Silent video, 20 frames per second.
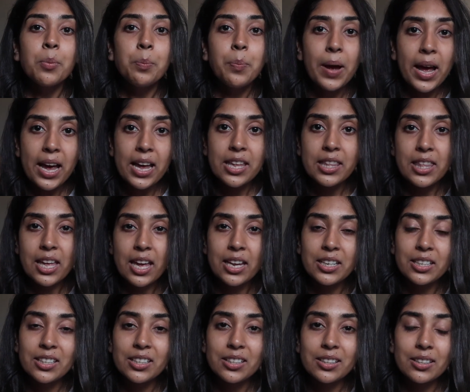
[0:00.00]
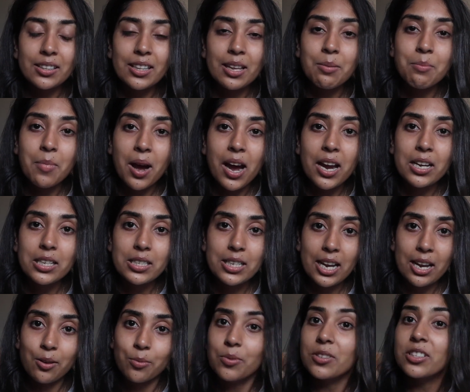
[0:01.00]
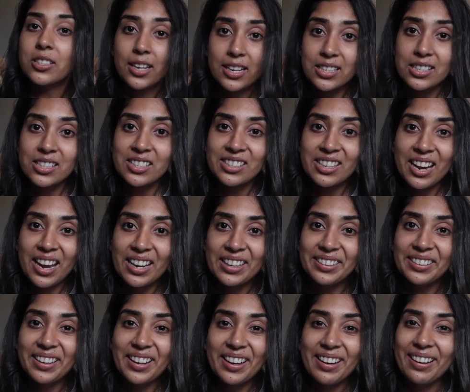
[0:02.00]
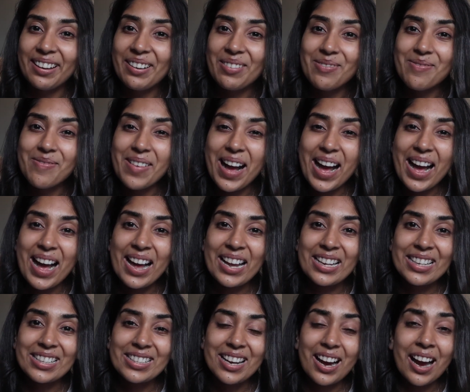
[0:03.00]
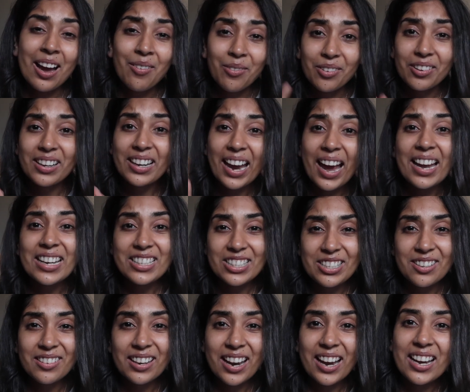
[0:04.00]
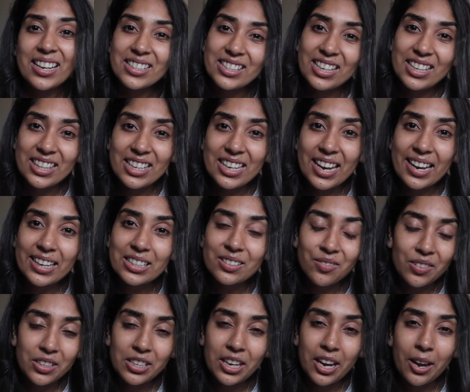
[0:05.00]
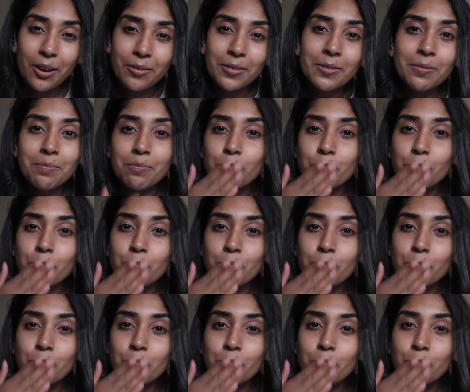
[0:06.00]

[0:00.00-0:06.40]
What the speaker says: better than my day was yesterday. And I will catch you guys in the next video.